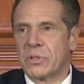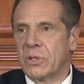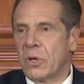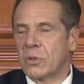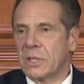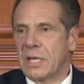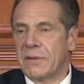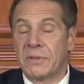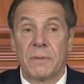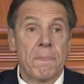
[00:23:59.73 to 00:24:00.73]
or a local
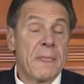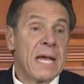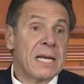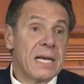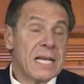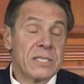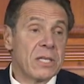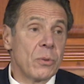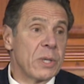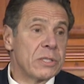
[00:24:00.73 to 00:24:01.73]
level, the last
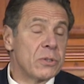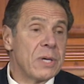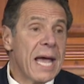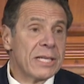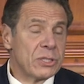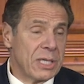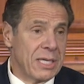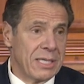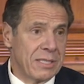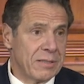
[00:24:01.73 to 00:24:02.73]
want to do
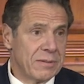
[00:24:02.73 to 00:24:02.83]
nationally.